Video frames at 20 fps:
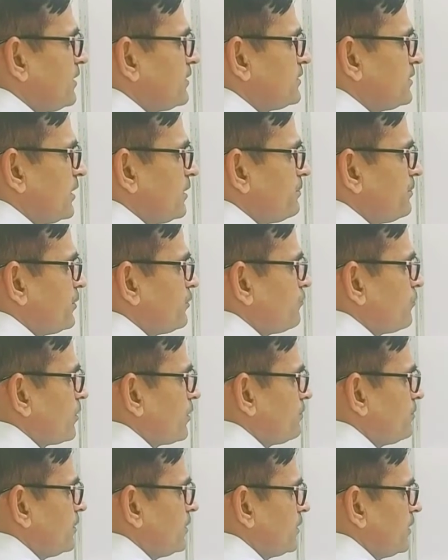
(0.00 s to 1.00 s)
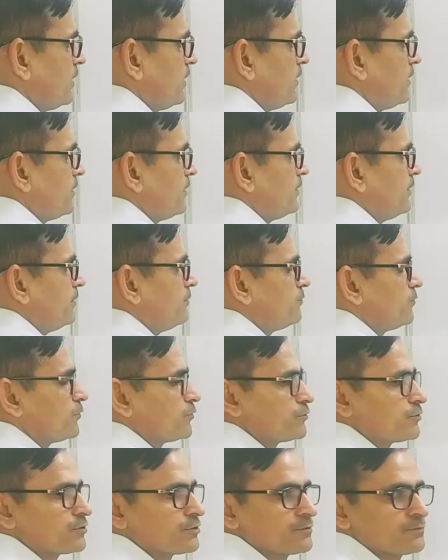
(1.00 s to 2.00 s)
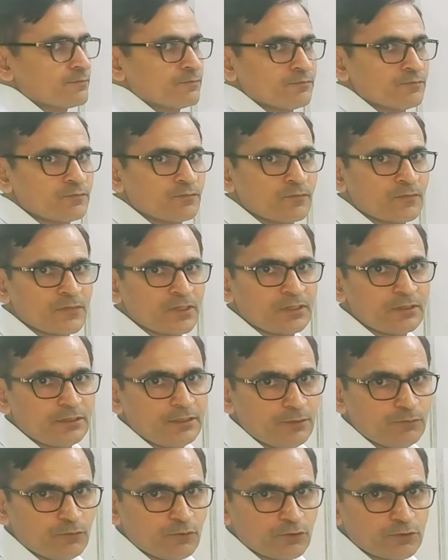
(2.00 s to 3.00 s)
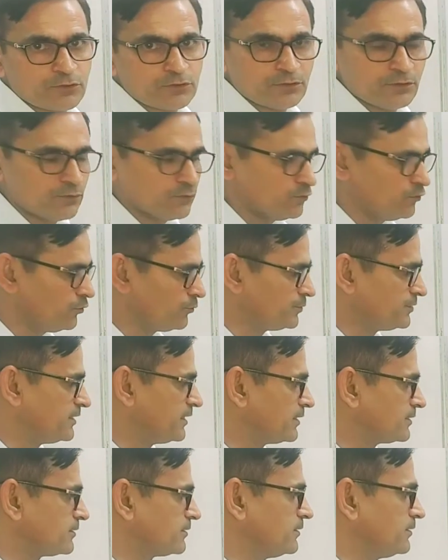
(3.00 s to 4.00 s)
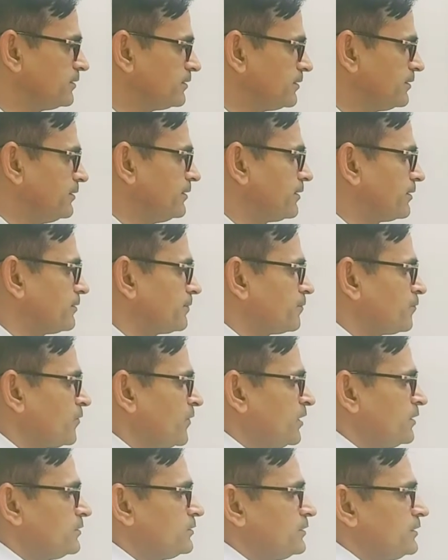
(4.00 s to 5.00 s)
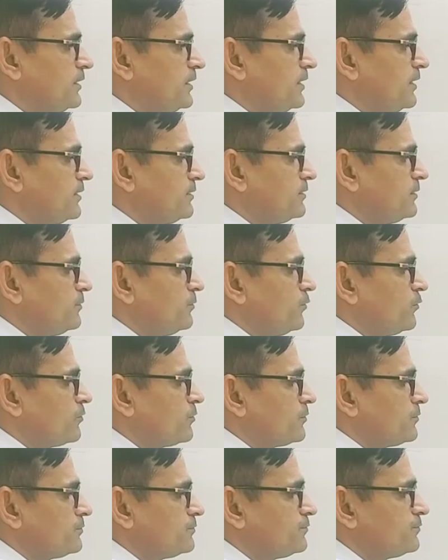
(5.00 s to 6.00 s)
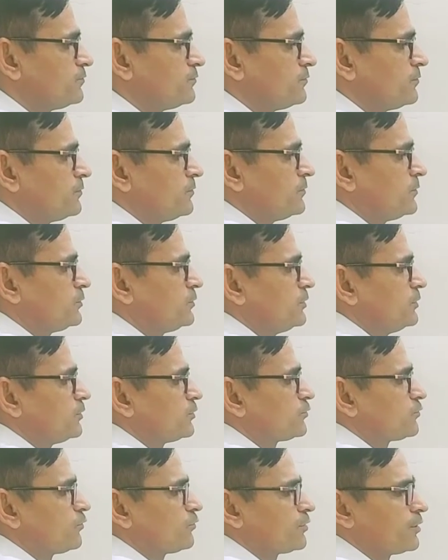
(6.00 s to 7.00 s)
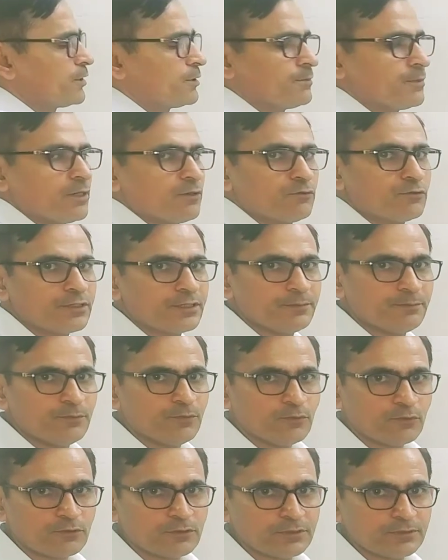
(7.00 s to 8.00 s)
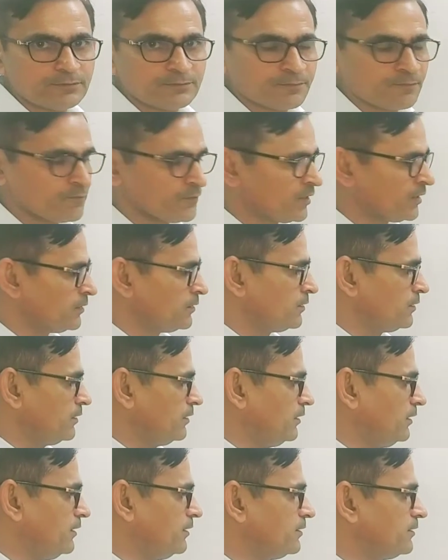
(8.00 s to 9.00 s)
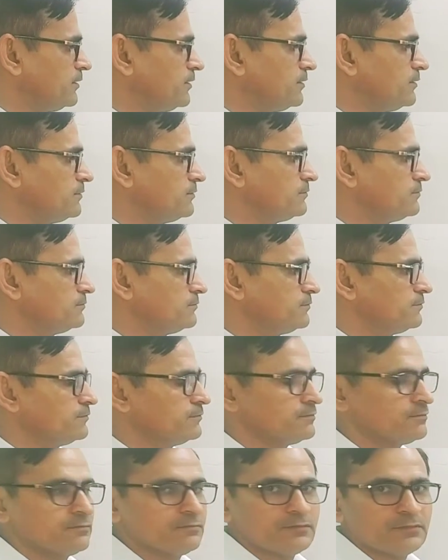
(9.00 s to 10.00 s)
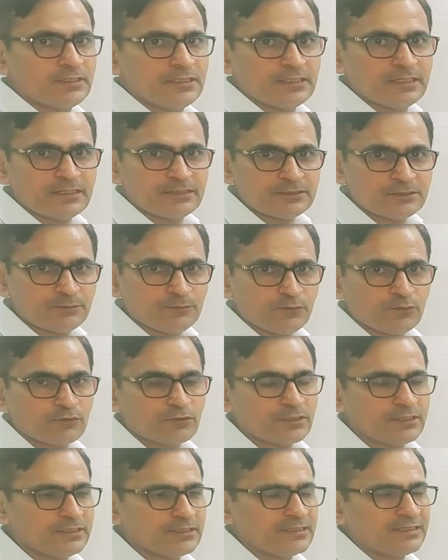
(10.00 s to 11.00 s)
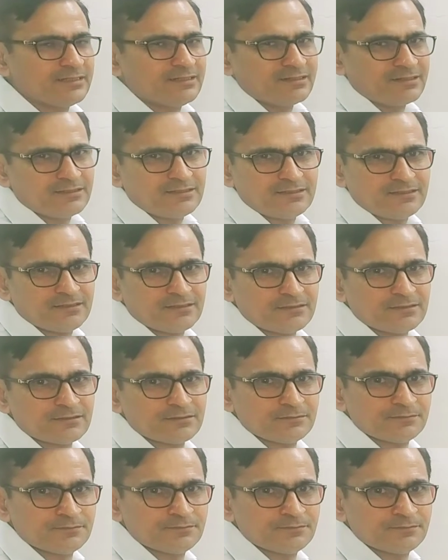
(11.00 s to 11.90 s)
has helping verb, and a watch object here. She has a book. She is talking about a book, and he has a book. He can read it.